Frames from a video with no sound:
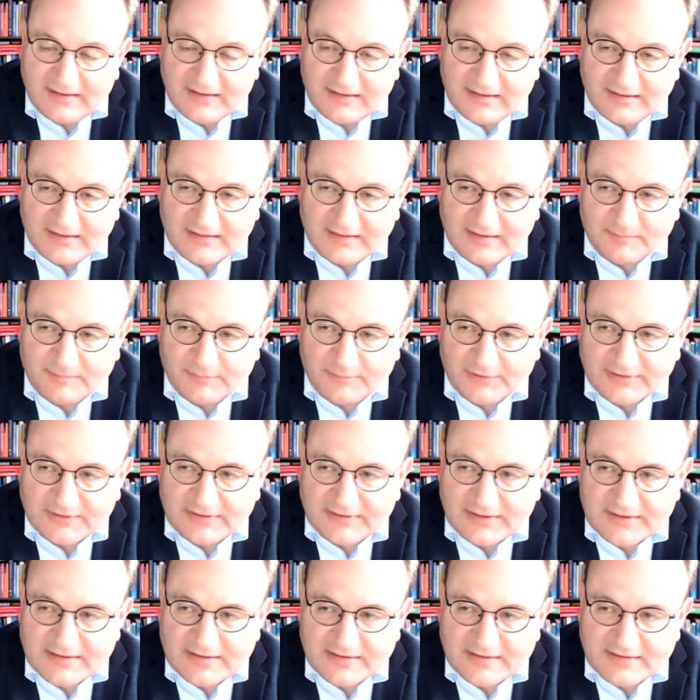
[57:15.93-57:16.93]
And then
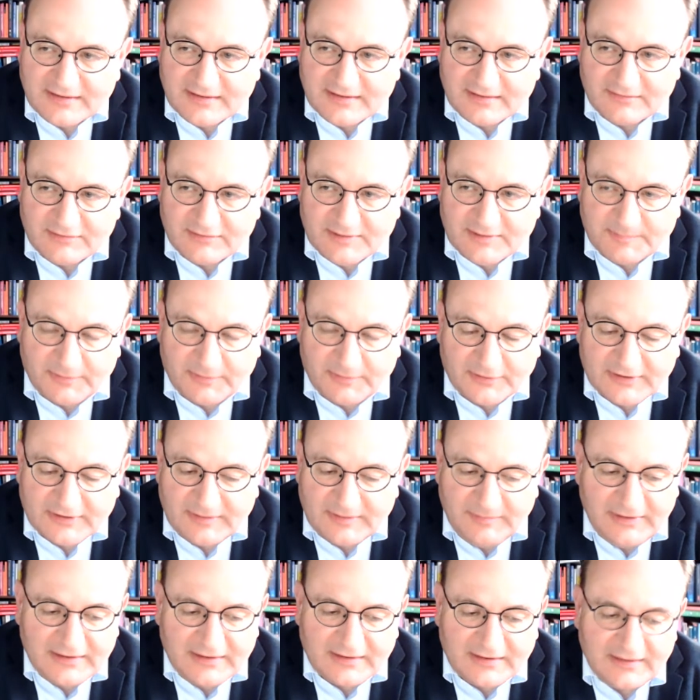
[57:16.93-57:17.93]
politicians respond
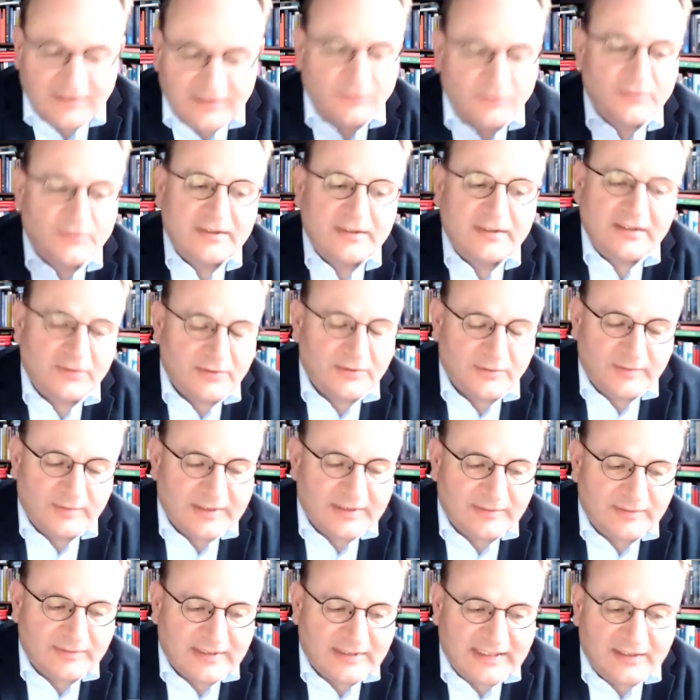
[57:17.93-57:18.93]
immediately, oh, no, no, we,
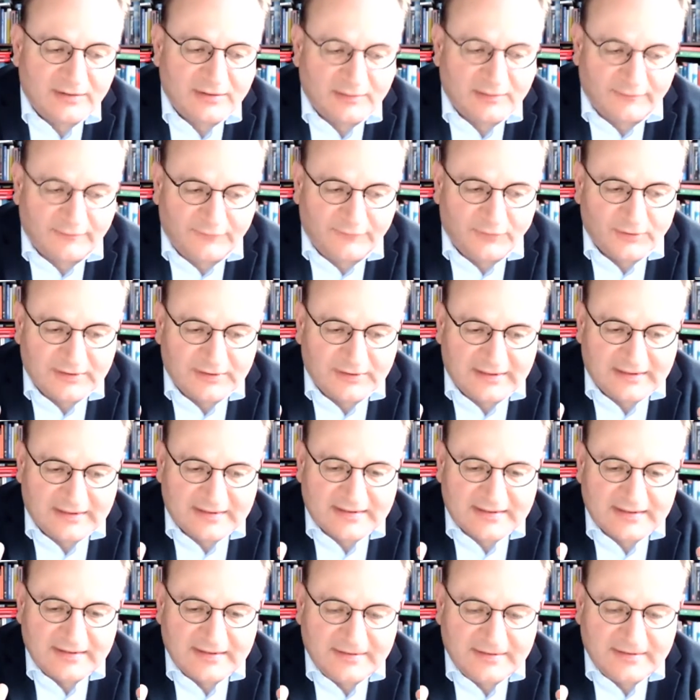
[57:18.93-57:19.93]
we cannot afford
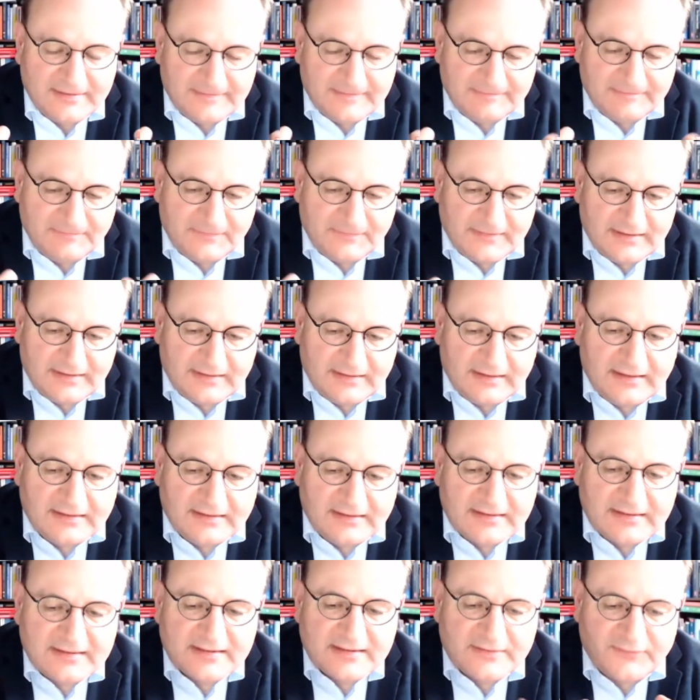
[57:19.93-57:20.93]
this.
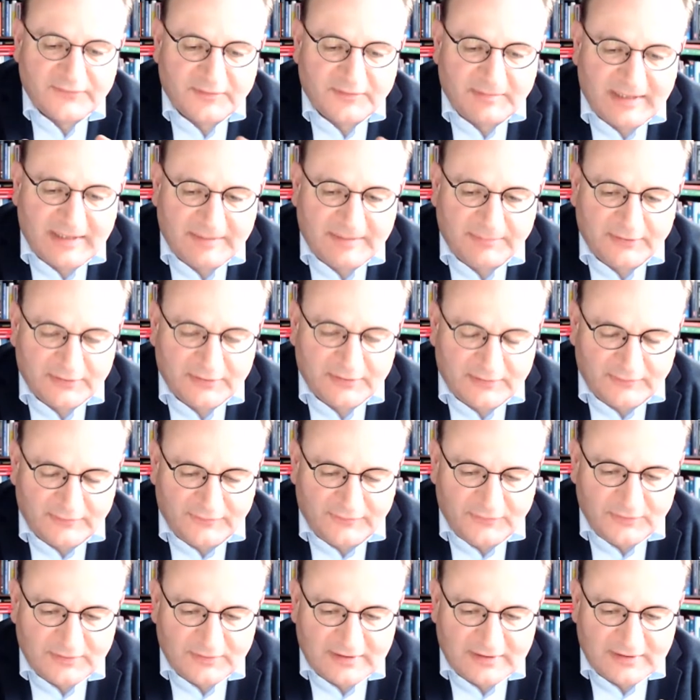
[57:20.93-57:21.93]
And this is, from my point of
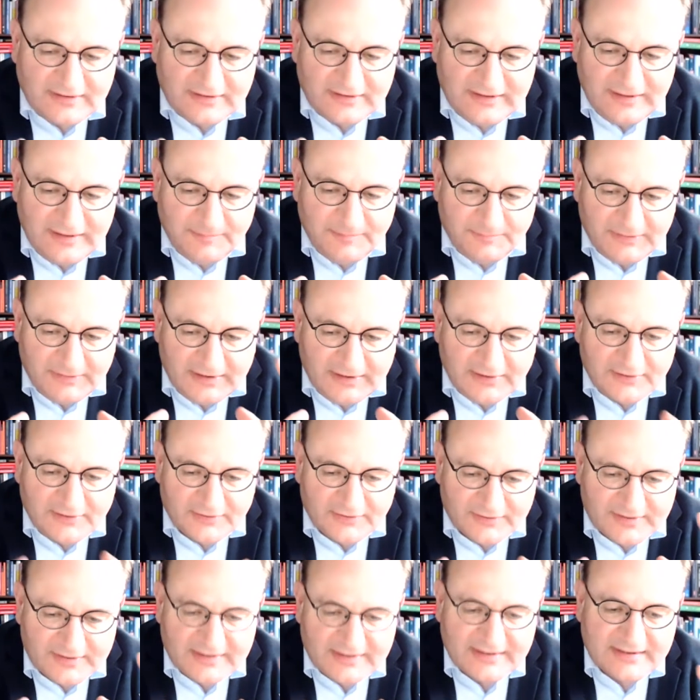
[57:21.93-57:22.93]
view, the deep
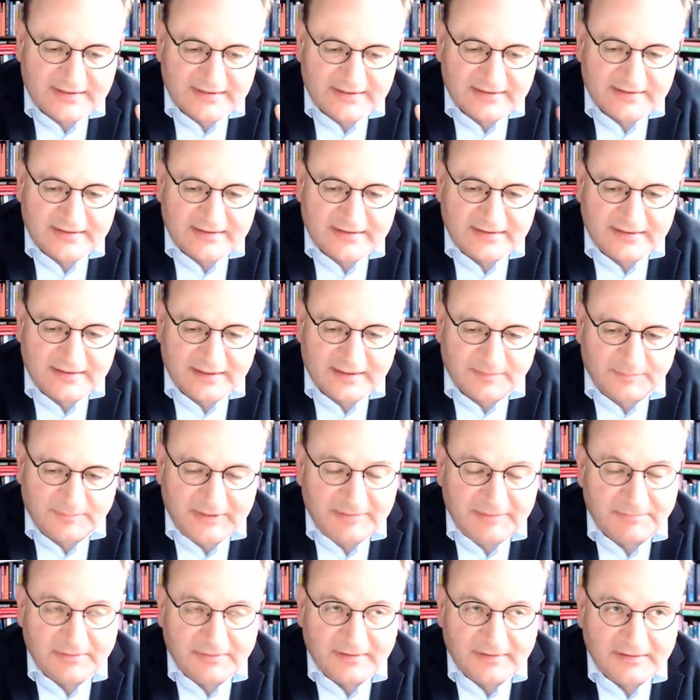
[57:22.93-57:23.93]
inconsistency that
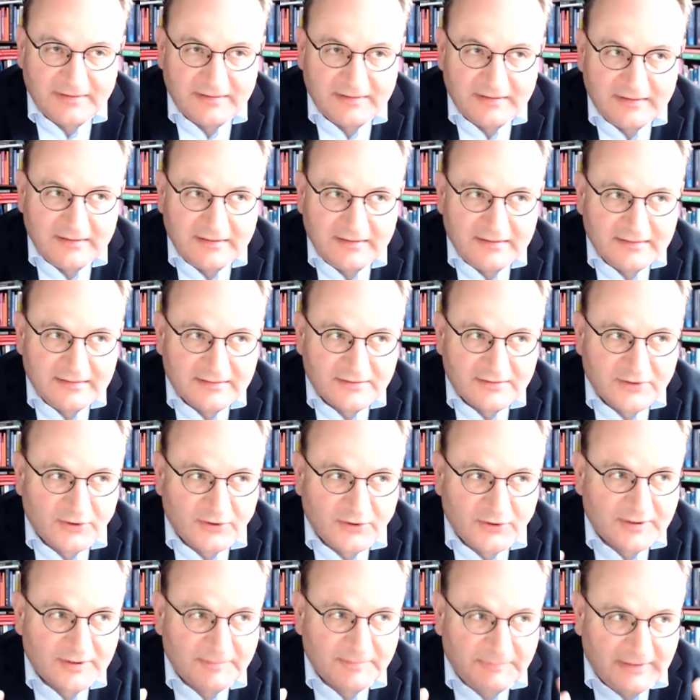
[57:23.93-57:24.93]
people
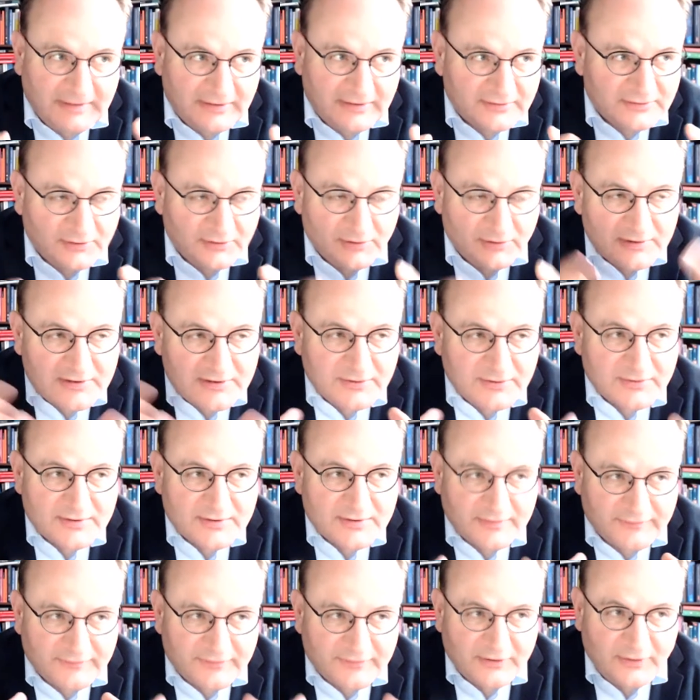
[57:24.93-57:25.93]
talk about all sorts
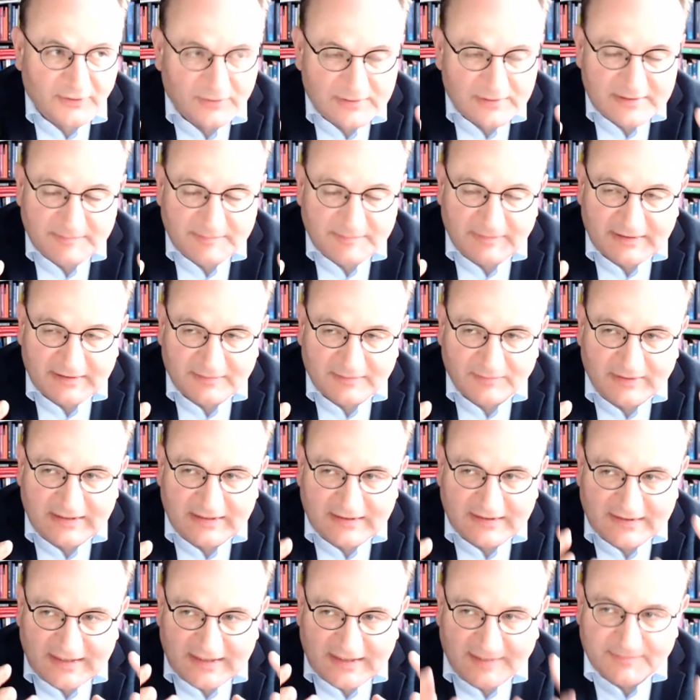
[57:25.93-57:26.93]
of goals, but when
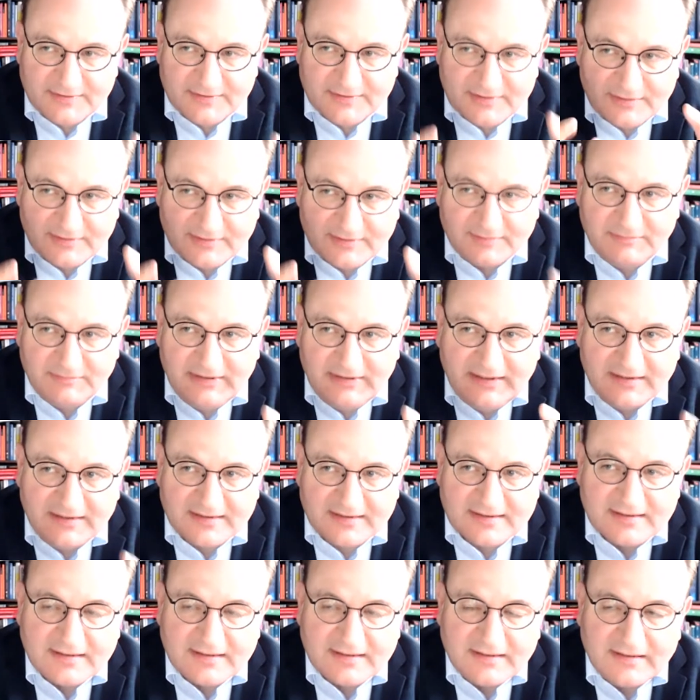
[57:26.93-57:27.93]
it comes to the
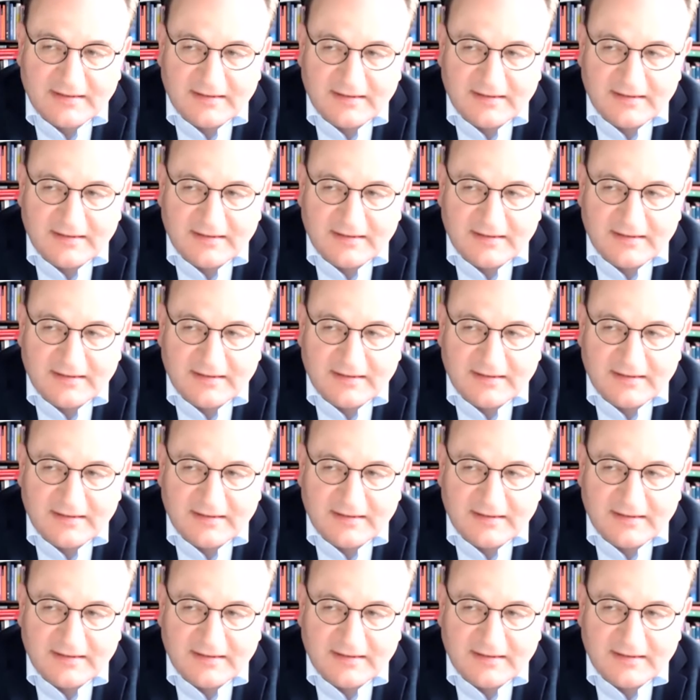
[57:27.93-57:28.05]
means,